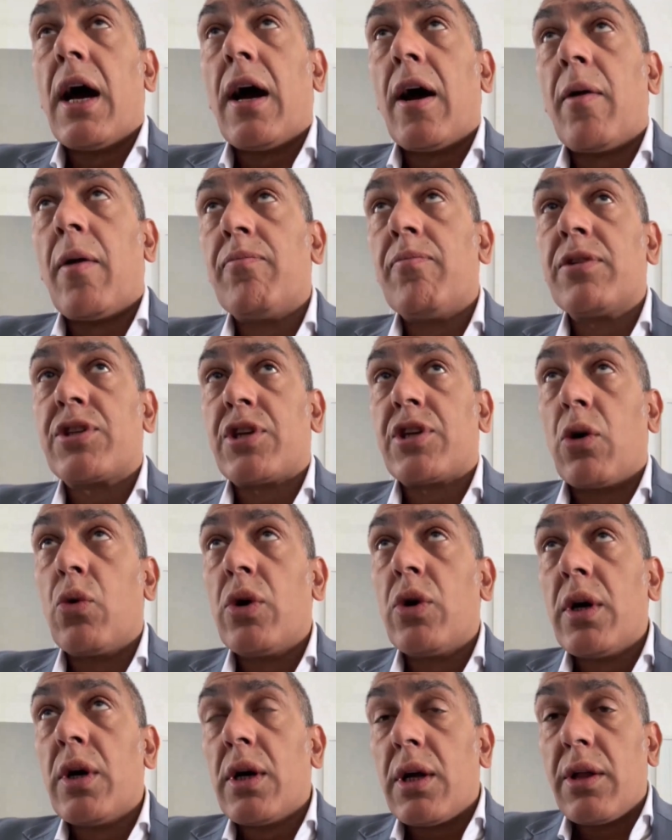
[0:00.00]

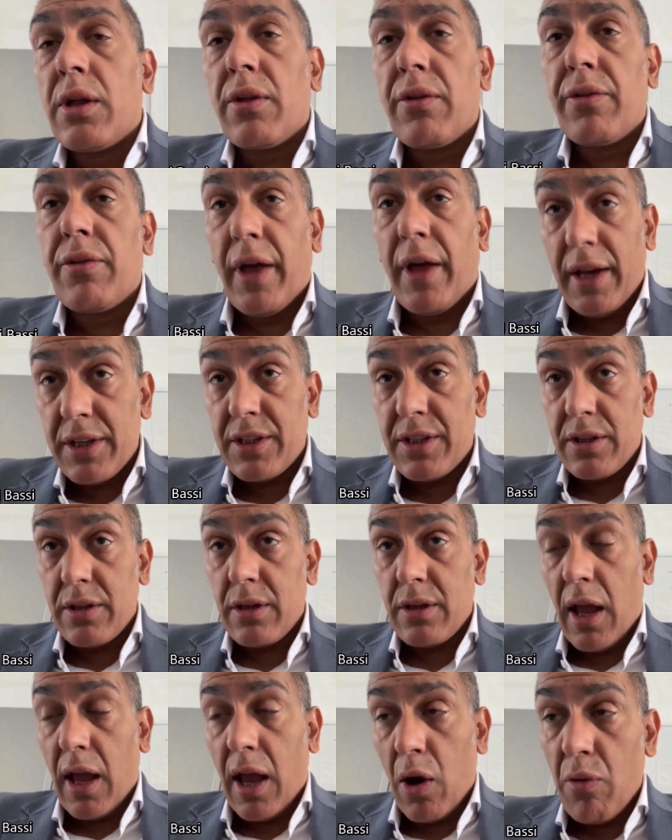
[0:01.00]
So that's
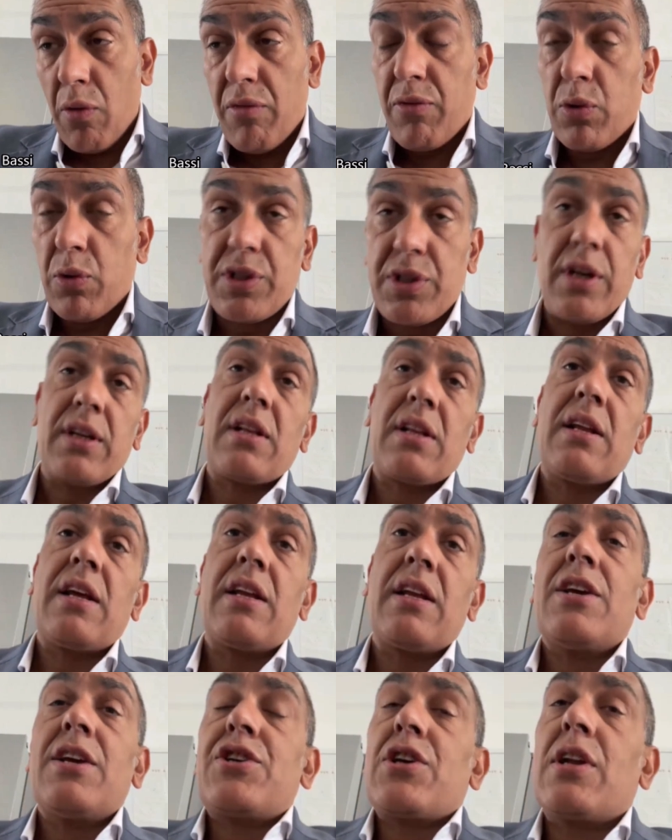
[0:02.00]
helpful,
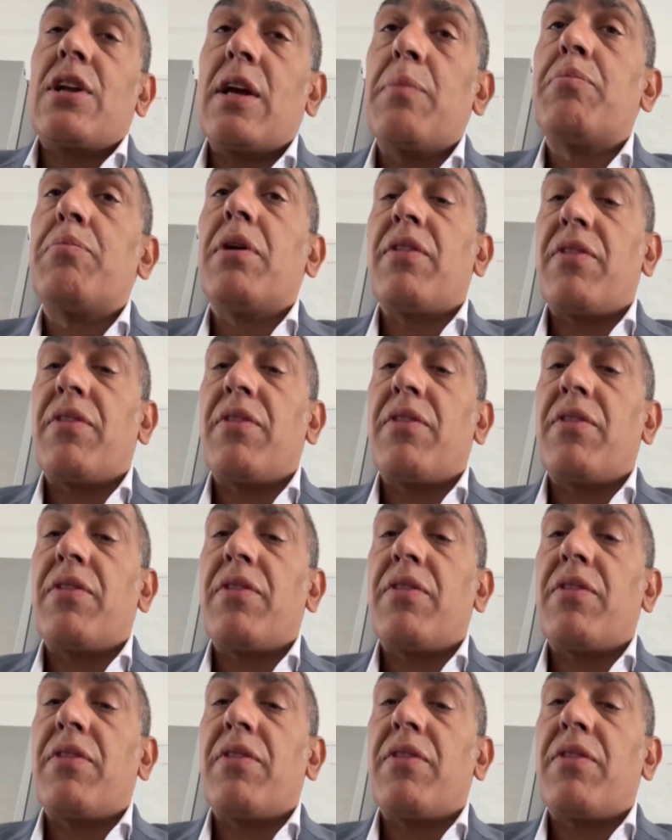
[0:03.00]
certainly initially.